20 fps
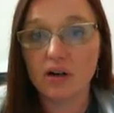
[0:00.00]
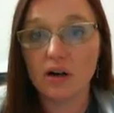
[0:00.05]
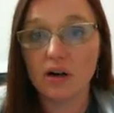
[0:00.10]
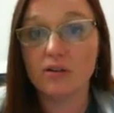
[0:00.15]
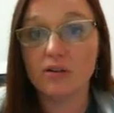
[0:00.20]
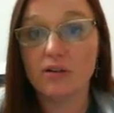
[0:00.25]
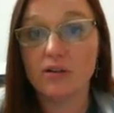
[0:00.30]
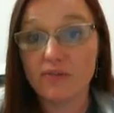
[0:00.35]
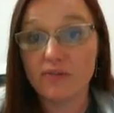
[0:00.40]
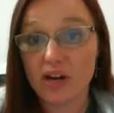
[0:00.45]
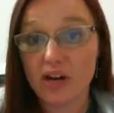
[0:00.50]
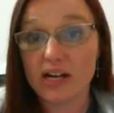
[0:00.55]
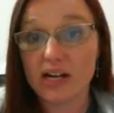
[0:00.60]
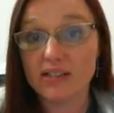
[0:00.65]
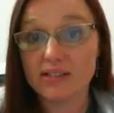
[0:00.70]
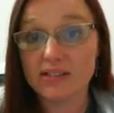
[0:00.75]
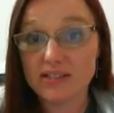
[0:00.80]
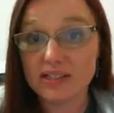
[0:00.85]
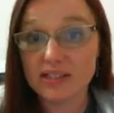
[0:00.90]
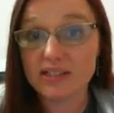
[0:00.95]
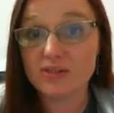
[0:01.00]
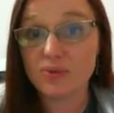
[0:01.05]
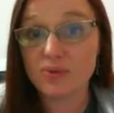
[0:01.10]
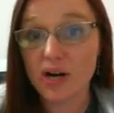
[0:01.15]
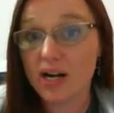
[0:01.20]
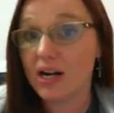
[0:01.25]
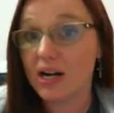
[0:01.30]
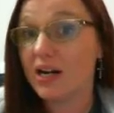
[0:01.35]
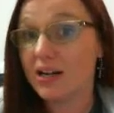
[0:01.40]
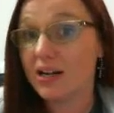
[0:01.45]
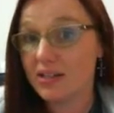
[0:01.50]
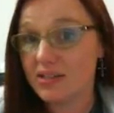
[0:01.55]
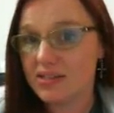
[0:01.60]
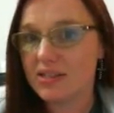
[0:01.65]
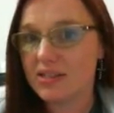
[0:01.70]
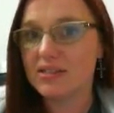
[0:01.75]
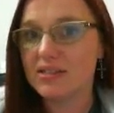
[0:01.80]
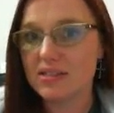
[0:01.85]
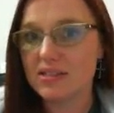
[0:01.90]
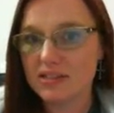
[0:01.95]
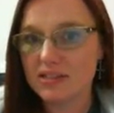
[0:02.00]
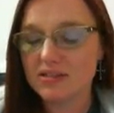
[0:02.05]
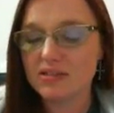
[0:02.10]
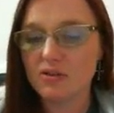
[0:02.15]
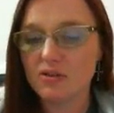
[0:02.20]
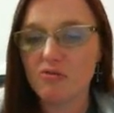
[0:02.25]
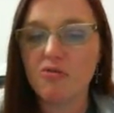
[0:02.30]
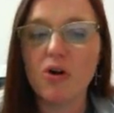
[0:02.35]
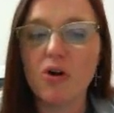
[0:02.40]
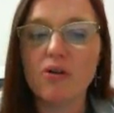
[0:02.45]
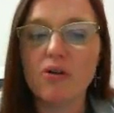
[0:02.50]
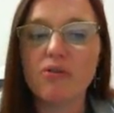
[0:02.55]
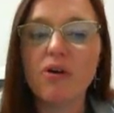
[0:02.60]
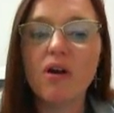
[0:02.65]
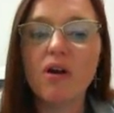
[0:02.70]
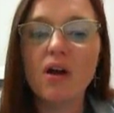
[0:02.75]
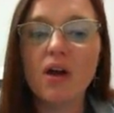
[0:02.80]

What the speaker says: or if I got 6 right, I got a 60, and so forth.